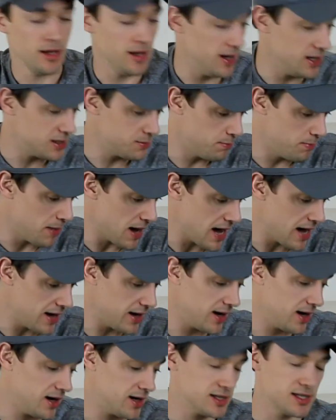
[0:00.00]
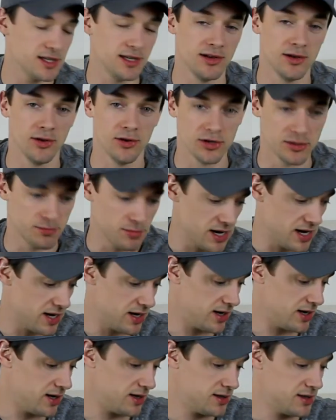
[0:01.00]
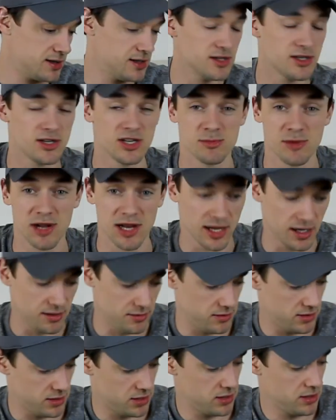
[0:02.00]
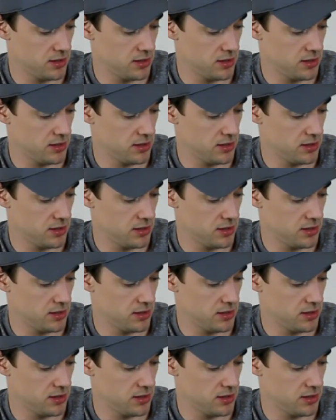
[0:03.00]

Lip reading: It's badass. It looks badass. Excuse my language.